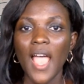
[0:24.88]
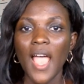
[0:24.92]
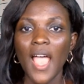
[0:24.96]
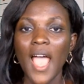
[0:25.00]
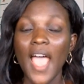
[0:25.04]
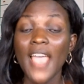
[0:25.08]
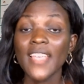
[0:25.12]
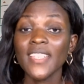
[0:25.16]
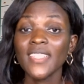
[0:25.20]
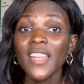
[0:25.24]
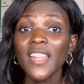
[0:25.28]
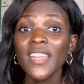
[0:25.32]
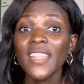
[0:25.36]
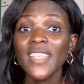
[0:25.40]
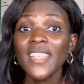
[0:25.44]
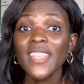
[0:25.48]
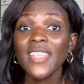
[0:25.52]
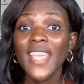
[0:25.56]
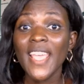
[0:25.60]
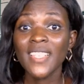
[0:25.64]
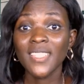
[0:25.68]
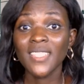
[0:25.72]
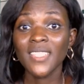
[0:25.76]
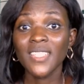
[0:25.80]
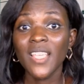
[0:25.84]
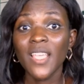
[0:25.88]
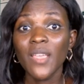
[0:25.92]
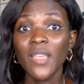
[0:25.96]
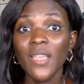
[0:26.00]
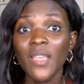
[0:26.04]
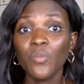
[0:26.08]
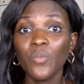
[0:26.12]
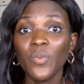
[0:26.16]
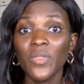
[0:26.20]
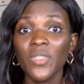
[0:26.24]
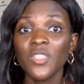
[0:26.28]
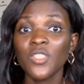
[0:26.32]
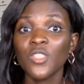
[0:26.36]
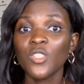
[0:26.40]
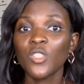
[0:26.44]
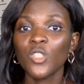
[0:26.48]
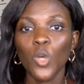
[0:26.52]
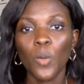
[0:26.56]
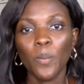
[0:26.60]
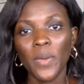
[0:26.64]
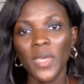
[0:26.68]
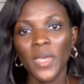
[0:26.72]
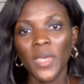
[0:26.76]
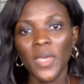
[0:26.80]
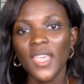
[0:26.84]
I started yesterday with this
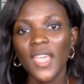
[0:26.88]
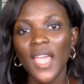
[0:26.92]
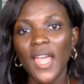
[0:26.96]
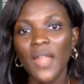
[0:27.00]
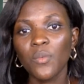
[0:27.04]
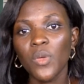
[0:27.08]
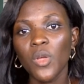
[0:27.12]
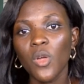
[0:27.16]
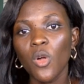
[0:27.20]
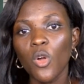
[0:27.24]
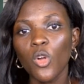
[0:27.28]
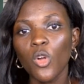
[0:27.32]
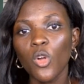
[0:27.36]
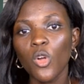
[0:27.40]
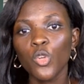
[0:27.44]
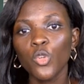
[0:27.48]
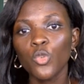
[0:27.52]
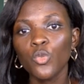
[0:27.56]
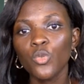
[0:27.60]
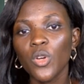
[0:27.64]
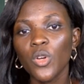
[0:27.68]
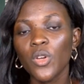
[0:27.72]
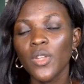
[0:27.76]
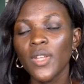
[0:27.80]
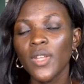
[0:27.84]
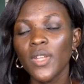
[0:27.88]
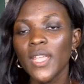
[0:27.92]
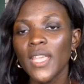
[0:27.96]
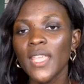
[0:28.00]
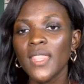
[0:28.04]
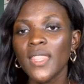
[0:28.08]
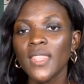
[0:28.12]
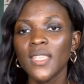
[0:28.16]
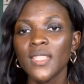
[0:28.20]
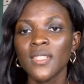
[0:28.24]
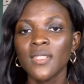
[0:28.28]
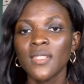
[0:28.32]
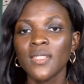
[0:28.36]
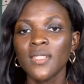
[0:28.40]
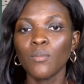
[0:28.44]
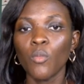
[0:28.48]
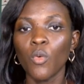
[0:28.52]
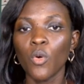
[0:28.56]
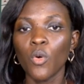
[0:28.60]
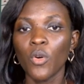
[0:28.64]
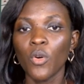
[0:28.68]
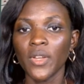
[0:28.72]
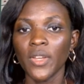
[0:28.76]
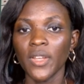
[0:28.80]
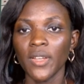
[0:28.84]
topic and we conclude on it this
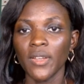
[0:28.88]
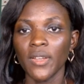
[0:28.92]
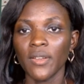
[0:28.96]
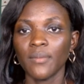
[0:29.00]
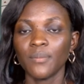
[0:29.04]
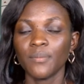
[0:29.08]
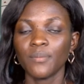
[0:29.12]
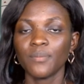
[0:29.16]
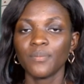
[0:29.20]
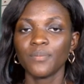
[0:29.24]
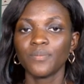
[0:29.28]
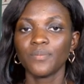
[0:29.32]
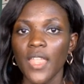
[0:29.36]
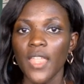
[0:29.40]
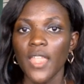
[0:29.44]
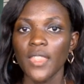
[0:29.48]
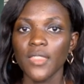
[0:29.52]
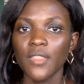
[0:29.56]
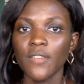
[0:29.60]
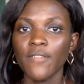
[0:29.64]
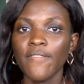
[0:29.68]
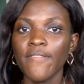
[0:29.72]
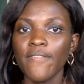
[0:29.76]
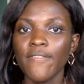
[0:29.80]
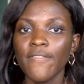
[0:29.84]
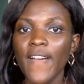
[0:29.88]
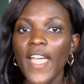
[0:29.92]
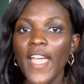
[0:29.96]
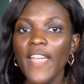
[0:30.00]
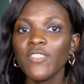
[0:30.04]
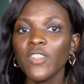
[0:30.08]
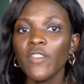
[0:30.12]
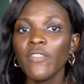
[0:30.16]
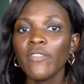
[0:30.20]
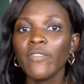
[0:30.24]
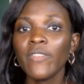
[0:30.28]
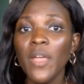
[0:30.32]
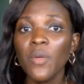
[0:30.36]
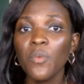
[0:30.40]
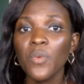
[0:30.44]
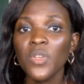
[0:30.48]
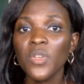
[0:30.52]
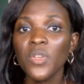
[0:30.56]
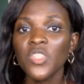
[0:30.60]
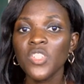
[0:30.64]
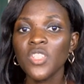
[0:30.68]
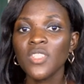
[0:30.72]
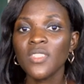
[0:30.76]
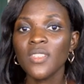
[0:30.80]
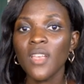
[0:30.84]
morning. The 5 love
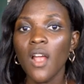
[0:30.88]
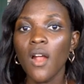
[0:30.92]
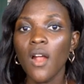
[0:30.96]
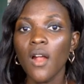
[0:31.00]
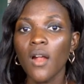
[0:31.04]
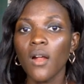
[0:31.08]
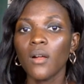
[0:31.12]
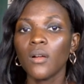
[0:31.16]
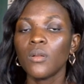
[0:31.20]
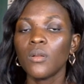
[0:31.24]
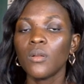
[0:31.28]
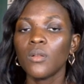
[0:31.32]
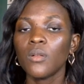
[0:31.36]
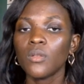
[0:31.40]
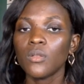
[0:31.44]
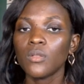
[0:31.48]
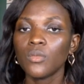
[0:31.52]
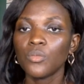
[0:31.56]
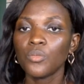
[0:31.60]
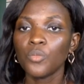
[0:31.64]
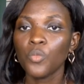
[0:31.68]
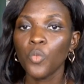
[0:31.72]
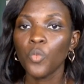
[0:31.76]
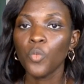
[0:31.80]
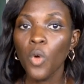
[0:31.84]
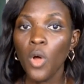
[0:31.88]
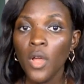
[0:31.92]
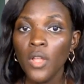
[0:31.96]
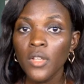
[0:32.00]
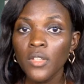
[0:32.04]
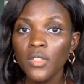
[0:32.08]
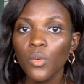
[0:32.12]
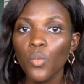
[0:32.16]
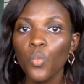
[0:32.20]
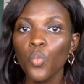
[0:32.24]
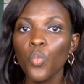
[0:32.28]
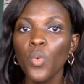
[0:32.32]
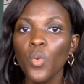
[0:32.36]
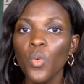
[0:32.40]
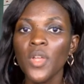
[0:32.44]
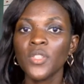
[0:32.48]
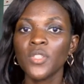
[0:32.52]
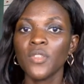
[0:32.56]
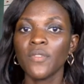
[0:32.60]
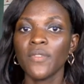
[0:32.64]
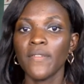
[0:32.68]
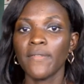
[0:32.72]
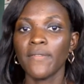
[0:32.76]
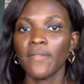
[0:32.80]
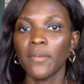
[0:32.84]
languages are 1,
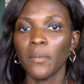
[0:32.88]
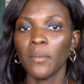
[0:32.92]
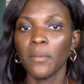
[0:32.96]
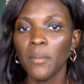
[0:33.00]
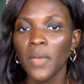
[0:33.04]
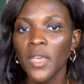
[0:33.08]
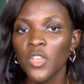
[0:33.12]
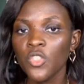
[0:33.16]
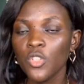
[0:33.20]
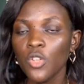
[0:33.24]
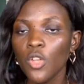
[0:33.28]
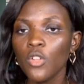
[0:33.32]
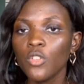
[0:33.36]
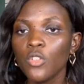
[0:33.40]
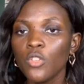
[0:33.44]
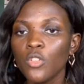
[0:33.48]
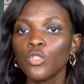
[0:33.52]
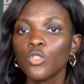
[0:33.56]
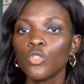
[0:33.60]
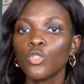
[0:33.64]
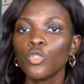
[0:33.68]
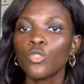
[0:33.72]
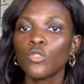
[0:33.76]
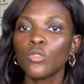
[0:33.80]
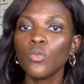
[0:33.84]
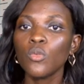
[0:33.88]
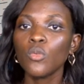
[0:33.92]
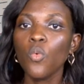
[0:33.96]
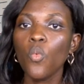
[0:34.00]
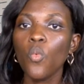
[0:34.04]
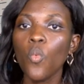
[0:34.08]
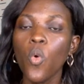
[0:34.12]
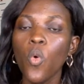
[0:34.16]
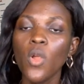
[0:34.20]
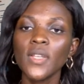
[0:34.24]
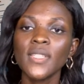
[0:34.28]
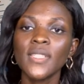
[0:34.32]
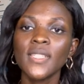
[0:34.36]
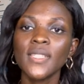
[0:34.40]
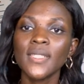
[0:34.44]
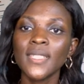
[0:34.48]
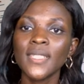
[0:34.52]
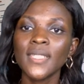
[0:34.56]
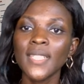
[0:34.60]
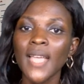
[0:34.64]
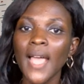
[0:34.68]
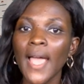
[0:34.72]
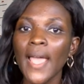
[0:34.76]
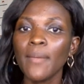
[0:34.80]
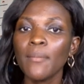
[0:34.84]
words of affirmation, 2, quality
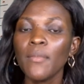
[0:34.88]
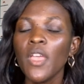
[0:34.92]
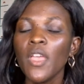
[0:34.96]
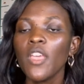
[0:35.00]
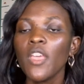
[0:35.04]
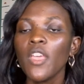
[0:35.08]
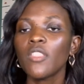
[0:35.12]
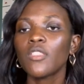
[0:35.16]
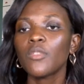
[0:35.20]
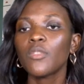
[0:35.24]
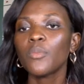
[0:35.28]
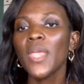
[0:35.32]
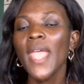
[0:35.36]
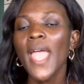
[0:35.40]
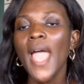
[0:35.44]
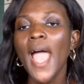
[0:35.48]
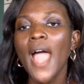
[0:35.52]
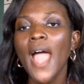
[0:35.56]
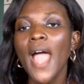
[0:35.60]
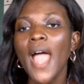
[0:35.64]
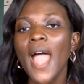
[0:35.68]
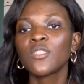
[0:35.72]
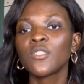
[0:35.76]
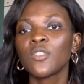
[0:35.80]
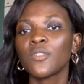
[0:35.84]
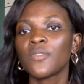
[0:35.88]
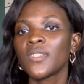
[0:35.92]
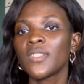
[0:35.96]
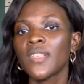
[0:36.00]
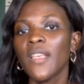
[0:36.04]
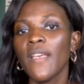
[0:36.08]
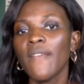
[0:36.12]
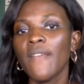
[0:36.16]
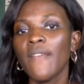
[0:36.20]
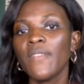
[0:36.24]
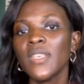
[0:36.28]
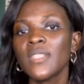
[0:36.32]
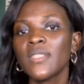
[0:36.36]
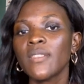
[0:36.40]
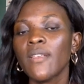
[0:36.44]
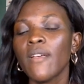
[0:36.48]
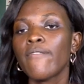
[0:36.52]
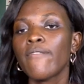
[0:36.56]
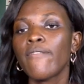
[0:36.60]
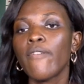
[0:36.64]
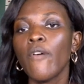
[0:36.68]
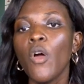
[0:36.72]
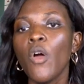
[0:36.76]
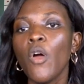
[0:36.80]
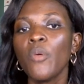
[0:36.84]
time, 3, acts of service,
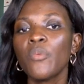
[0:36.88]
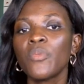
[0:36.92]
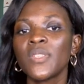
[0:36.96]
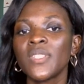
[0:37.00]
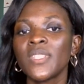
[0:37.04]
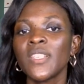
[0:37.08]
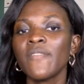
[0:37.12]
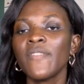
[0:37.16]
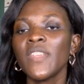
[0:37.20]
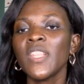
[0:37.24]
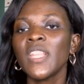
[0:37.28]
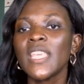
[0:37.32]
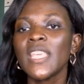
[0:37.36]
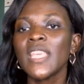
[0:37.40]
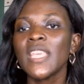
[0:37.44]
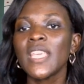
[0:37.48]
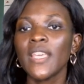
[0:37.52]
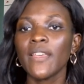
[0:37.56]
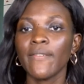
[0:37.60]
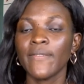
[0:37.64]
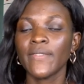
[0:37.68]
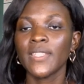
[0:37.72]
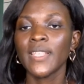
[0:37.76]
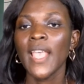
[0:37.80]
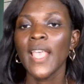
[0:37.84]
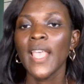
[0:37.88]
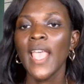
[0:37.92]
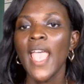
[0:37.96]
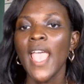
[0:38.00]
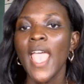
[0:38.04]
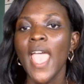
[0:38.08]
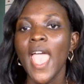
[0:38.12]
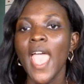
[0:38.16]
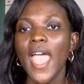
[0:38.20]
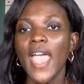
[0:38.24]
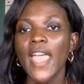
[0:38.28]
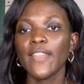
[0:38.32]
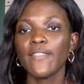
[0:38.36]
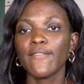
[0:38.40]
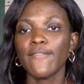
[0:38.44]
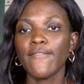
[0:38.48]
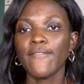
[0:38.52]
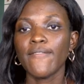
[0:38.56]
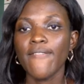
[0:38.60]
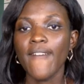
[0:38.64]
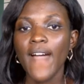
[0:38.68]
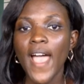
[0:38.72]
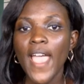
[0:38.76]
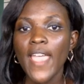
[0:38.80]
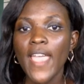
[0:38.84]
4, receiving gifts, and
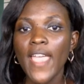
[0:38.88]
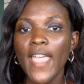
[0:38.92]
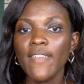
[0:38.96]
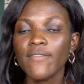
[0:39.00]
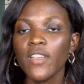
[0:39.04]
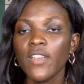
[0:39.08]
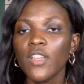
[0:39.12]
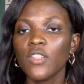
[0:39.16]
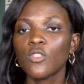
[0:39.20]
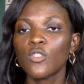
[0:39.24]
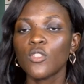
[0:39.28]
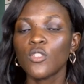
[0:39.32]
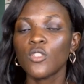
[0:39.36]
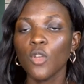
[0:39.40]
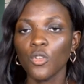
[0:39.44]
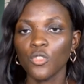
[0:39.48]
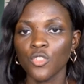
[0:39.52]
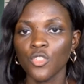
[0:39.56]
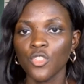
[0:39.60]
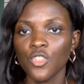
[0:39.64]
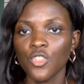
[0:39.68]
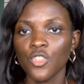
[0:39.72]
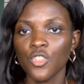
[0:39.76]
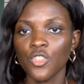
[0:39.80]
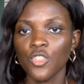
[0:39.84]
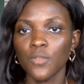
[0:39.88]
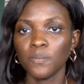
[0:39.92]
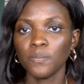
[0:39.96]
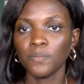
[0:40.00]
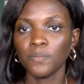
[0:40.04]
5, touch.